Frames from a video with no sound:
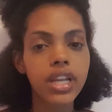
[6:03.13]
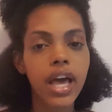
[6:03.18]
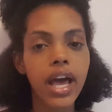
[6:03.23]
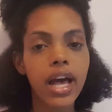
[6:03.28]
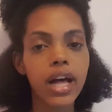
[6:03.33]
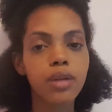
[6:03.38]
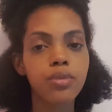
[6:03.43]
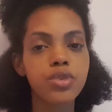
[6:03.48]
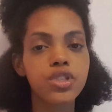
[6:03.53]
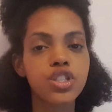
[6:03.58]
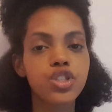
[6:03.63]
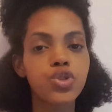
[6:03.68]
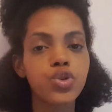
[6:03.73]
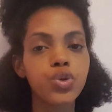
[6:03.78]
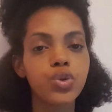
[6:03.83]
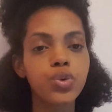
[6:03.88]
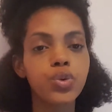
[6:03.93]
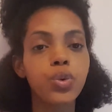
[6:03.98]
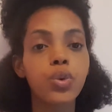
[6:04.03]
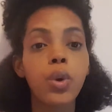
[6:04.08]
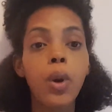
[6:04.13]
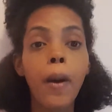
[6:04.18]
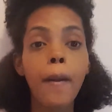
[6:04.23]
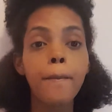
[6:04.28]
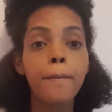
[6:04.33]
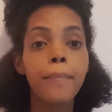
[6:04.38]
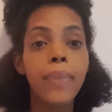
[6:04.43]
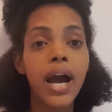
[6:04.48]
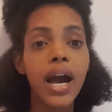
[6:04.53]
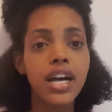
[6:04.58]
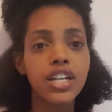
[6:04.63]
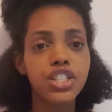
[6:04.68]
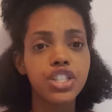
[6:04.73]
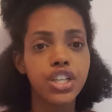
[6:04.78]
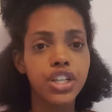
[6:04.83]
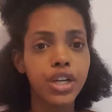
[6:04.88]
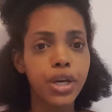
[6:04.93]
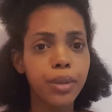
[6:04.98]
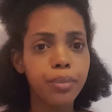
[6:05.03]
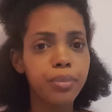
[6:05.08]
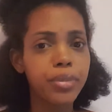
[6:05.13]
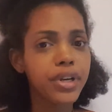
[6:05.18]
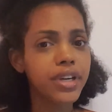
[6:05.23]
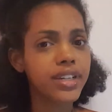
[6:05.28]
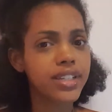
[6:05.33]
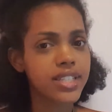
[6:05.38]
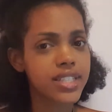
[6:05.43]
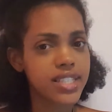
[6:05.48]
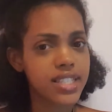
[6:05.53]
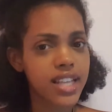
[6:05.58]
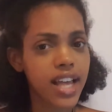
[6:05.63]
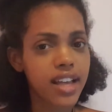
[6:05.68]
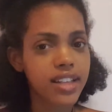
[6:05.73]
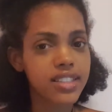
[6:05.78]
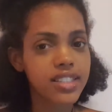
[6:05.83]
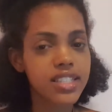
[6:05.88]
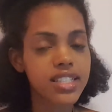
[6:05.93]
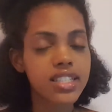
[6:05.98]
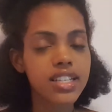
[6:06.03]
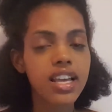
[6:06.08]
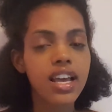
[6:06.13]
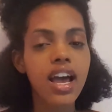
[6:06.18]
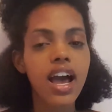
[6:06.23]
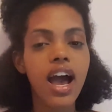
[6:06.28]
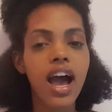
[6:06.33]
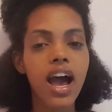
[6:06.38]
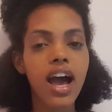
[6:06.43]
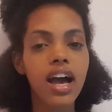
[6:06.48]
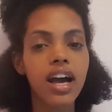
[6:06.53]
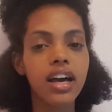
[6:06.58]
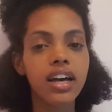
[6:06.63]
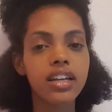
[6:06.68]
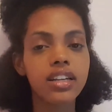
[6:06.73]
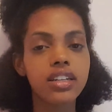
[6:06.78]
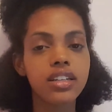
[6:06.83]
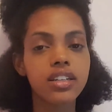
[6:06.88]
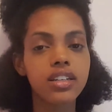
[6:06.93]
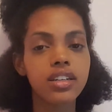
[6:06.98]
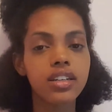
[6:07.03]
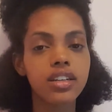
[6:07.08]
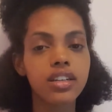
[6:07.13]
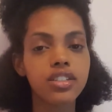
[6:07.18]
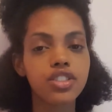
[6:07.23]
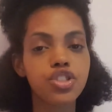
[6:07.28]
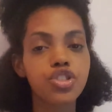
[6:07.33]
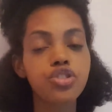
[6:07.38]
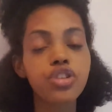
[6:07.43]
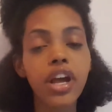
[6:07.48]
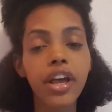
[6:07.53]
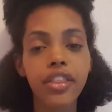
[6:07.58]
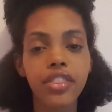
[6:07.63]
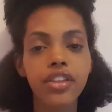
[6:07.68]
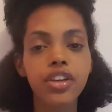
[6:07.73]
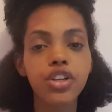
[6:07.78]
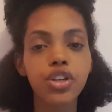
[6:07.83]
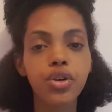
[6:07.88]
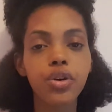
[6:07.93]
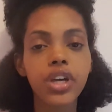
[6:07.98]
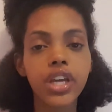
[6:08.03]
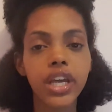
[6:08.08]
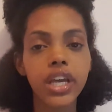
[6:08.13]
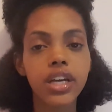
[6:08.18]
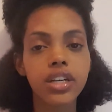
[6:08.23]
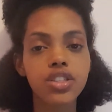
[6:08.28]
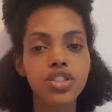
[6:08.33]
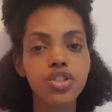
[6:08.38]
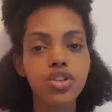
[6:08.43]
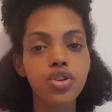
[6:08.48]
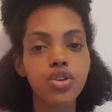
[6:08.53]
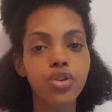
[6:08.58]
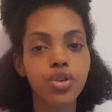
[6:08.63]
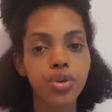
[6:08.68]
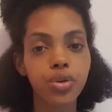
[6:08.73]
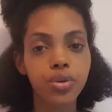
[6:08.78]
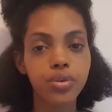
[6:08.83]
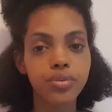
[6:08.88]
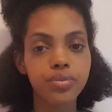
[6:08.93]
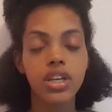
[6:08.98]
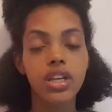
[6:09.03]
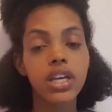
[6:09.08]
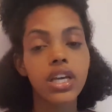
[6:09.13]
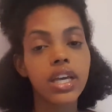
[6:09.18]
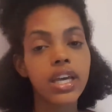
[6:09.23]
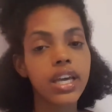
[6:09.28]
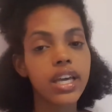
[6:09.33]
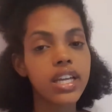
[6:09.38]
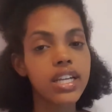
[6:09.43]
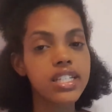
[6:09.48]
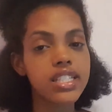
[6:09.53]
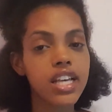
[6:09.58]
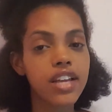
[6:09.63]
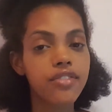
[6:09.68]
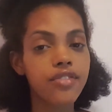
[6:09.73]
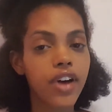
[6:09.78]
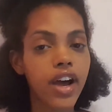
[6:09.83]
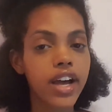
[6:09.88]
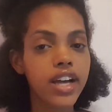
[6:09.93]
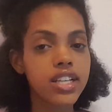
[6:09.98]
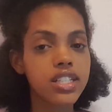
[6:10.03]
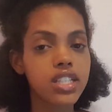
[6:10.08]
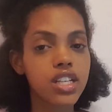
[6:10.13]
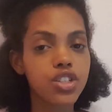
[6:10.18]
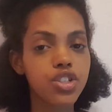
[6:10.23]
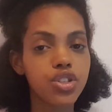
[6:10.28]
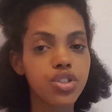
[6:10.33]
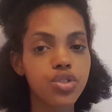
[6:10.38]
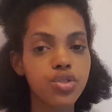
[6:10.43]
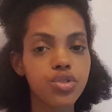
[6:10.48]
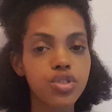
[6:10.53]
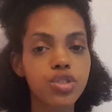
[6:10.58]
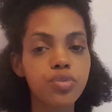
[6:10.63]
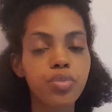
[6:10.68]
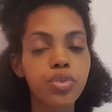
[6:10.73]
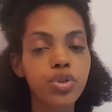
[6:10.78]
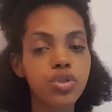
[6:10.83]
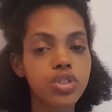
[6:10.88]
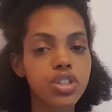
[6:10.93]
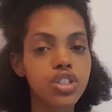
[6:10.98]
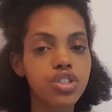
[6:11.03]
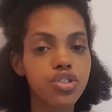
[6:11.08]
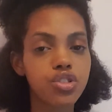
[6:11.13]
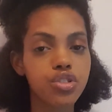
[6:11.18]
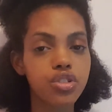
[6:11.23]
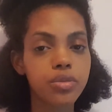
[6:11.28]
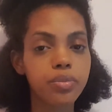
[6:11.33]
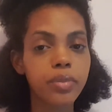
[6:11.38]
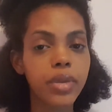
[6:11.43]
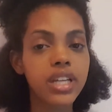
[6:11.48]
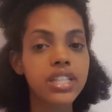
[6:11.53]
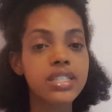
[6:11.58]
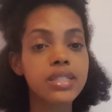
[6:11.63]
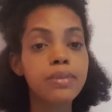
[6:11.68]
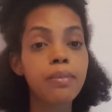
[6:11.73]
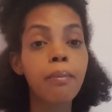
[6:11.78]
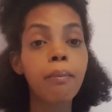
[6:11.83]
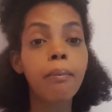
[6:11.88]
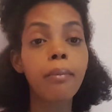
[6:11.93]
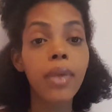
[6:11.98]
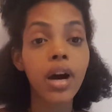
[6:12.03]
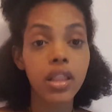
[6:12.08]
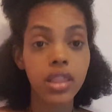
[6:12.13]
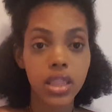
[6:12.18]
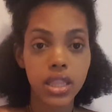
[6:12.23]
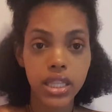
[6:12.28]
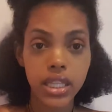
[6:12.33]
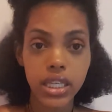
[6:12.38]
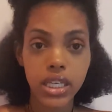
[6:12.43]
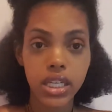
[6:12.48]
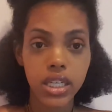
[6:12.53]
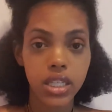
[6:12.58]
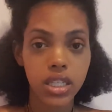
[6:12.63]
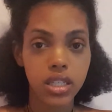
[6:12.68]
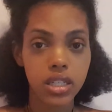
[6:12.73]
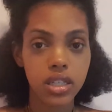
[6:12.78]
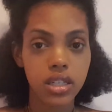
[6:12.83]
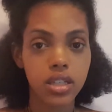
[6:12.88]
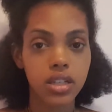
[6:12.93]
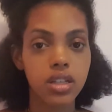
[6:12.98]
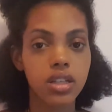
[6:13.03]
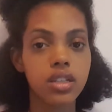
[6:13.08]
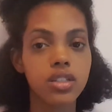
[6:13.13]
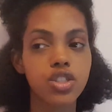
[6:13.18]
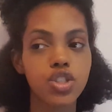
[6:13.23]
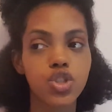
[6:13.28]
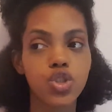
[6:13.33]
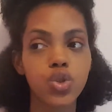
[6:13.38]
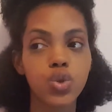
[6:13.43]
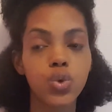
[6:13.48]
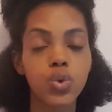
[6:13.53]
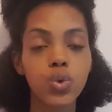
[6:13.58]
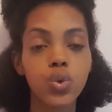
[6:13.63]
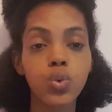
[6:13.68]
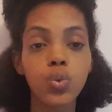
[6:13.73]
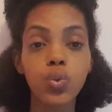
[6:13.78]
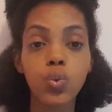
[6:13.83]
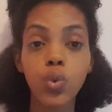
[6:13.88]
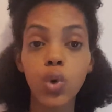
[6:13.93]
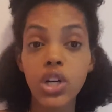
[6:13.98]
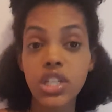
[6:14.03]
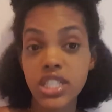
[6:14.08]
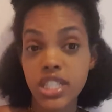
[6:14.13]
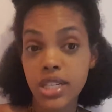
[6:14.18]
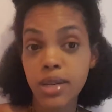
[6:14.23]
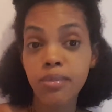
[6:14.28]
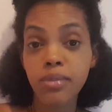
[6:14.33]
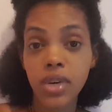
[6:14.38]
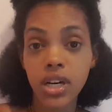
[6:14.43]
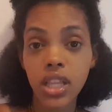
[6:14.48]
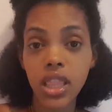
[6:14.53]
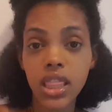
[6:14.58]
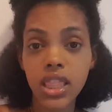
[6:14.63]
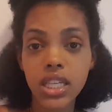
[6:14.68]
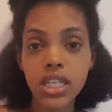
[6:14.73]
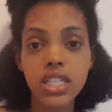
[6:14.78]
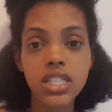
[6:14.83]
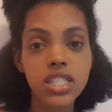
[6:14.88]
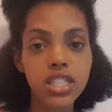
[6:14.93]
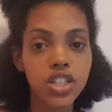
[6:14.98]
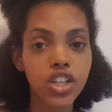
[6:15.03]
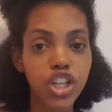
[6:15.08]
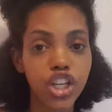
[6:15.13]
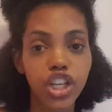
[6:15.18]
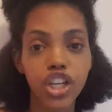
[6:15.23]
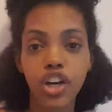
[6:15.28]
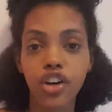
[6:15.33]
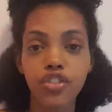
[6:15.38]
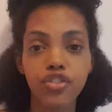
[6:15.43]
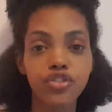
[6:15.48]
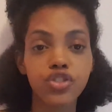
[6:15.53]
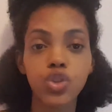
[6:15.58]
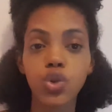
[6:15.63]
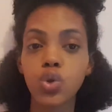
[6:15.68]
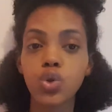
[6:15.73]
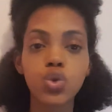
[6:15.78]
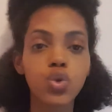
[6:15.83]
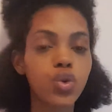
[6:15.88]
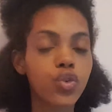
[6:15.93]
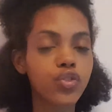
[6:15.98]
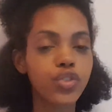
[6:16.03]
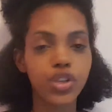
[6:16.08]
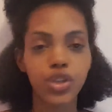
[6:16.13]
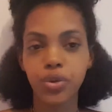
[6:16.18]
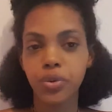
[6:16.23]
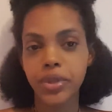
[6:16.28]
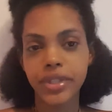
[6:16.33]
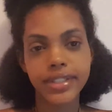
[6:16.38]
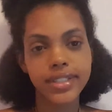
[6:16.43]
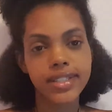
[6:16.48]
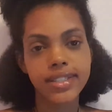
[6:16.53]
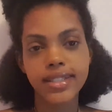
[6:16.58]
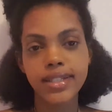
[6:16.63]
helps to patch it up in a sense and strengthen your hair to grow. It is advised that you use protein treatments monthly. So once a month is good enough. Don't overdo it.